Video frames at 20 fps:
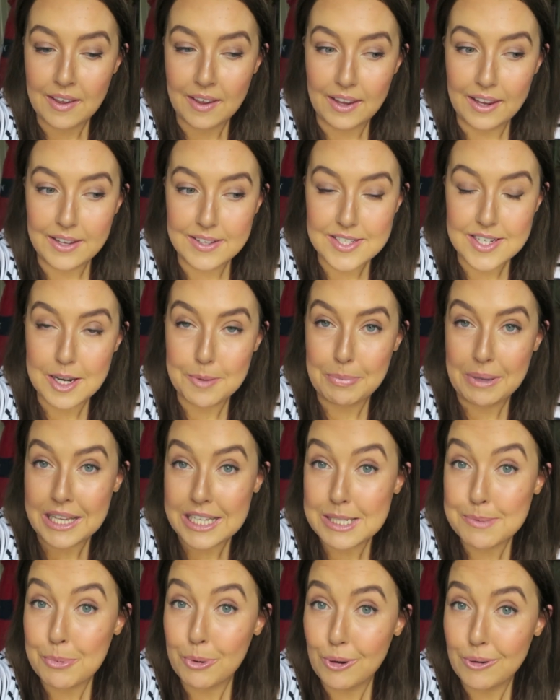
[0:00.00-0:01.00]
He is going to be
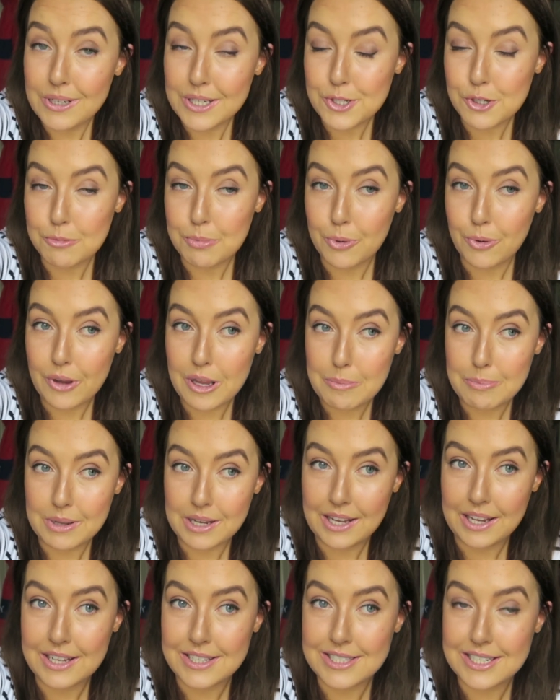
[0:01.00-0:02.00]
a sport little boy,
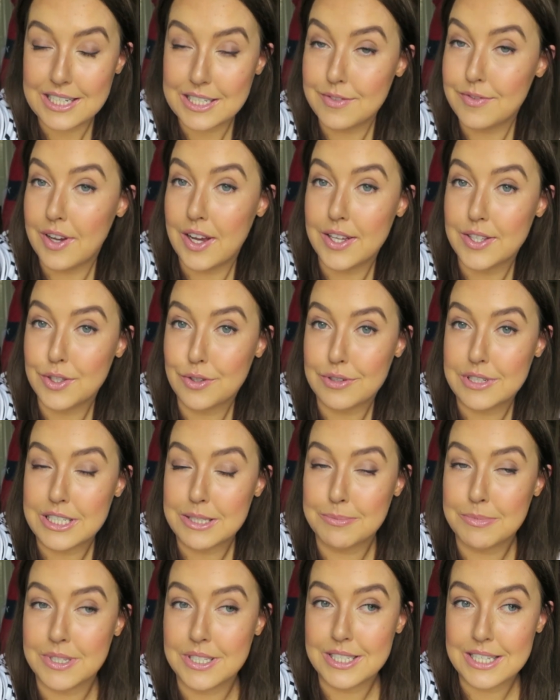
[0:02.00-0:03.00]
but it is his first
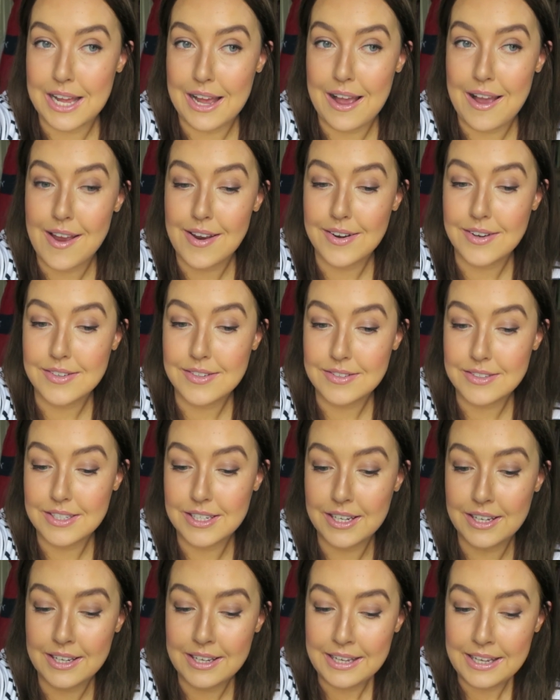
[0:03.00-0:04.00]
Christmas
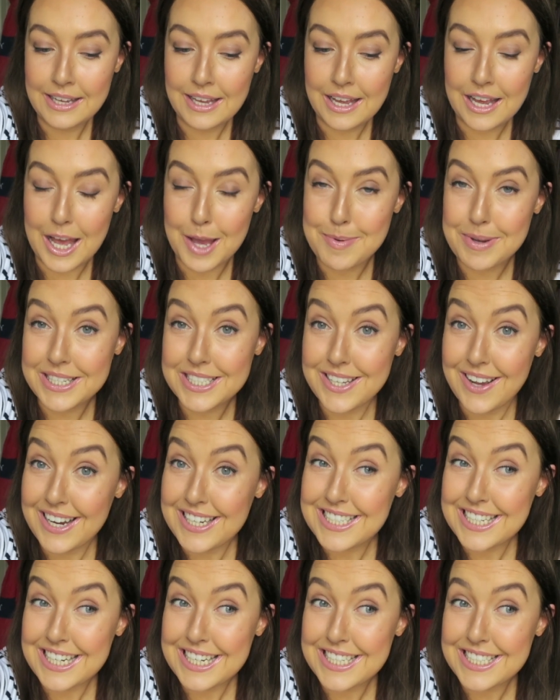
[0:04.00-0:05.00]
and I'm
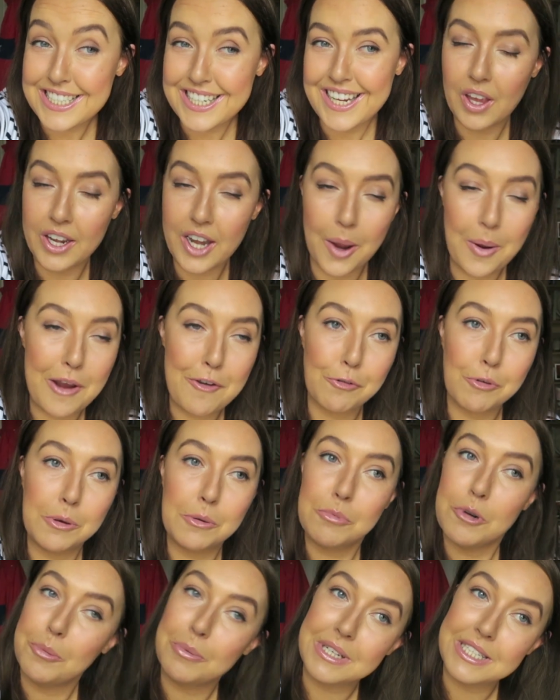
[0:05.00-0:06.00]
excited. I know
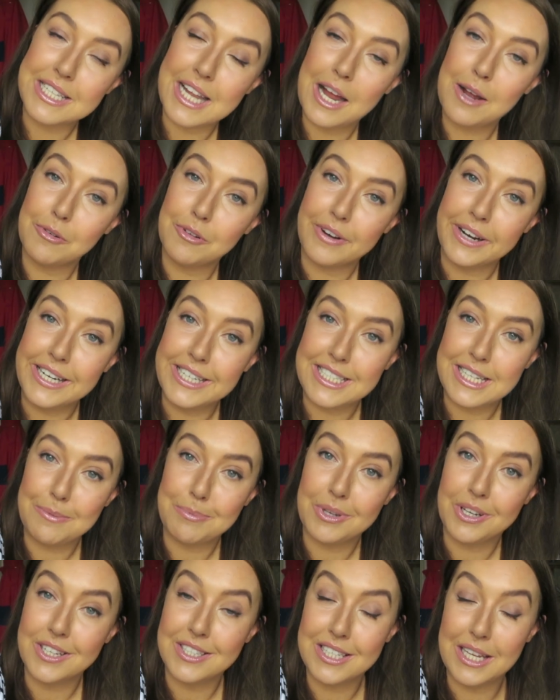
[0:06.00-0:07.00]
everyone will probably say I'm crazy
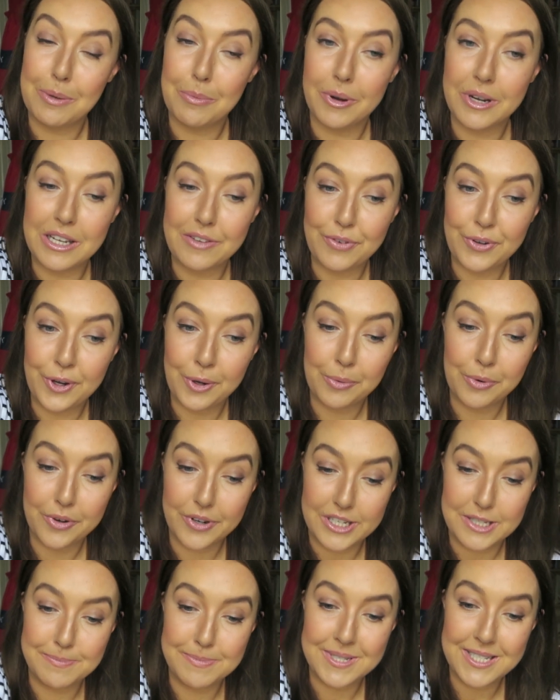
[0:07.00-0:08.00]
because he won't even know what
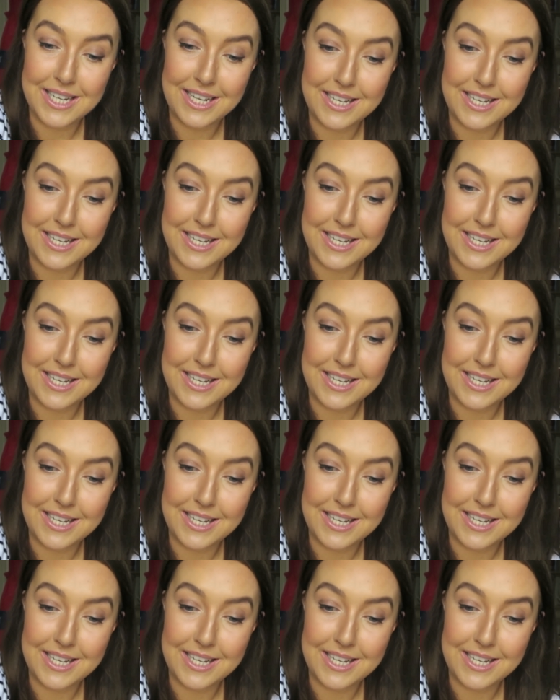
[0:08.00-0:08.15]
Christmas